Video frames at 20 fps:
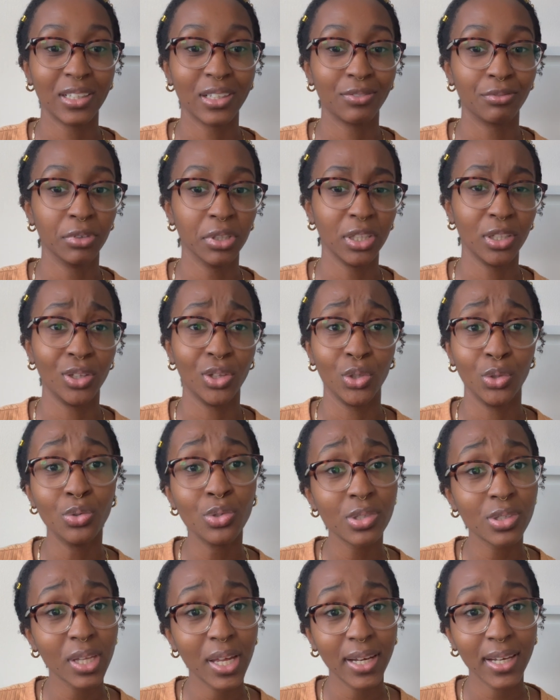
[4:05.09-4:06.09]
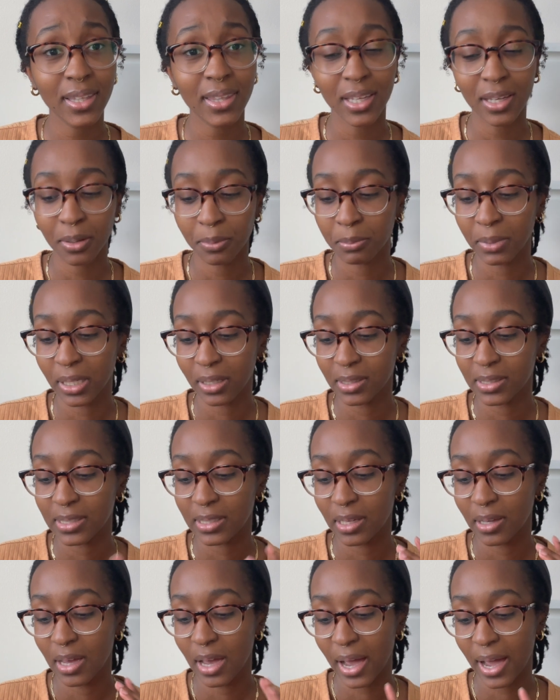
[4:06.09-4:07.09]
really lose anything because
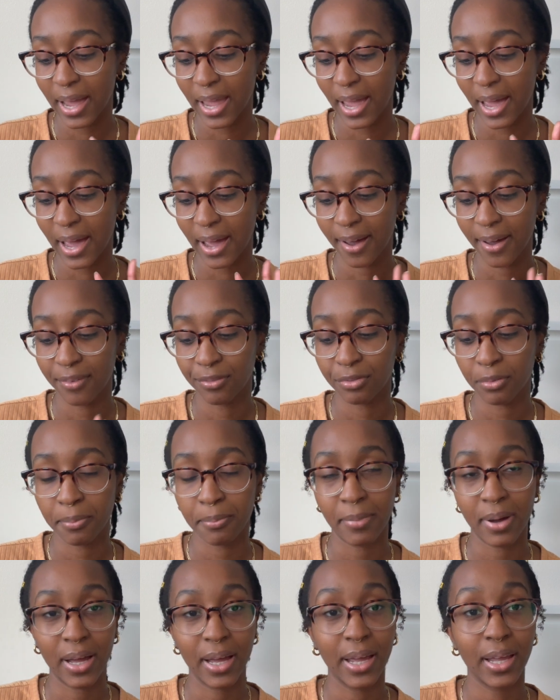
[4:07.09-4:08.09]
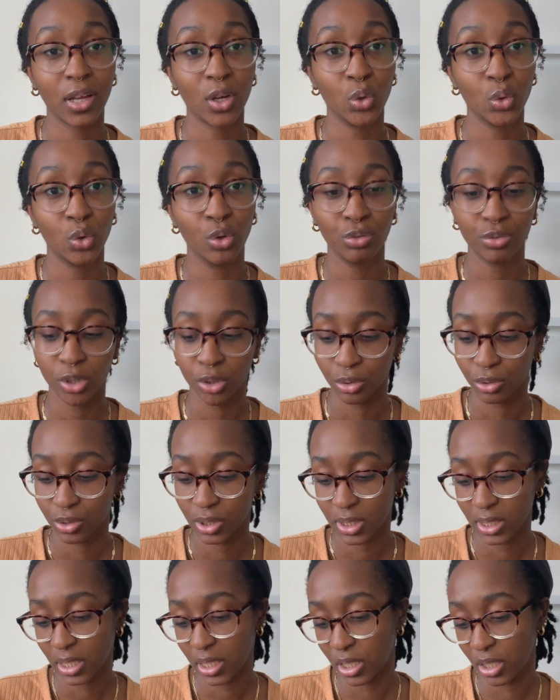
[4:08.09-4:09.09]
I have my Google Photos
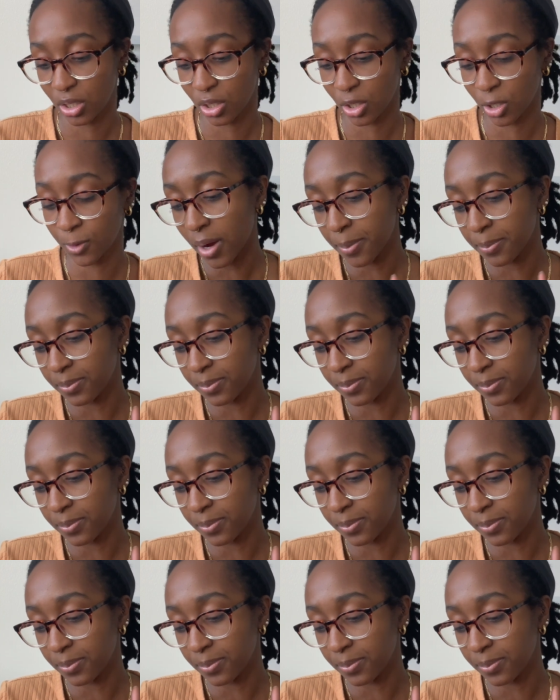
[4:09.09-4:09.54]
here.